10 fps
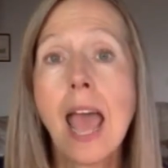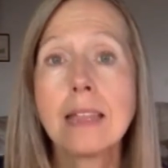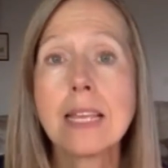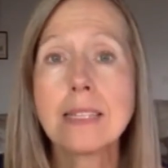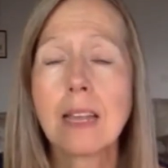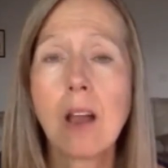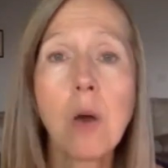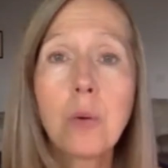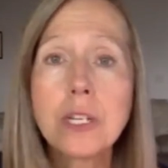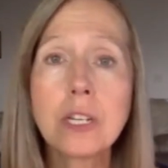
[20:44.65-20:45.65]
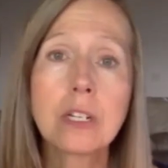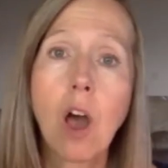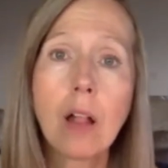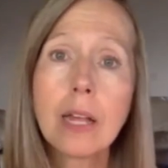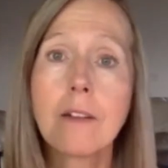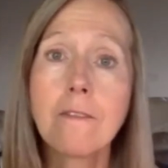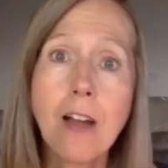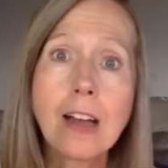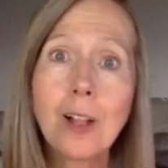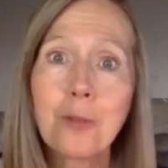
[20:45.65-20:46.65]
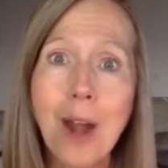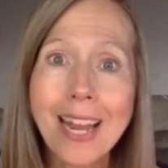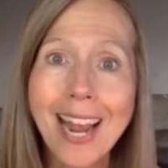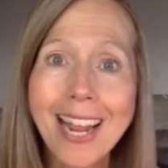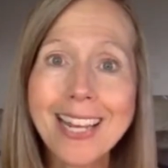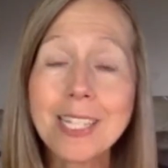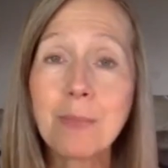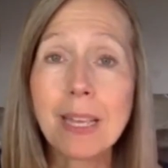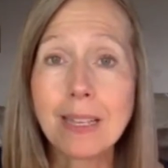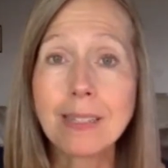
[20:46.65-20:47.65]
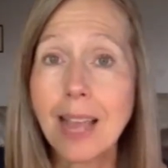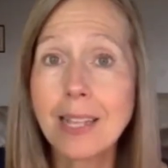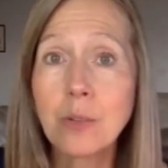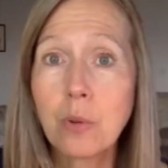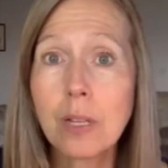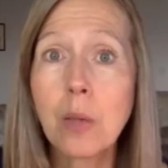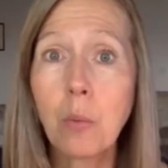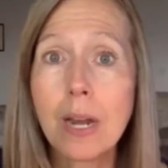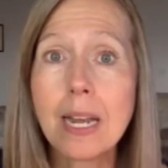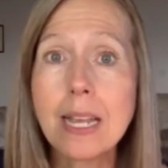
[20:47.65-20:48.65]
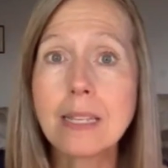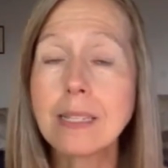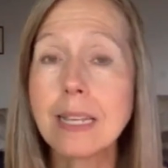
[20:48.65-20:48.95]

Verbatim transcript: And they said, oh, we should call it fungal rhinitis, because that's really what it is.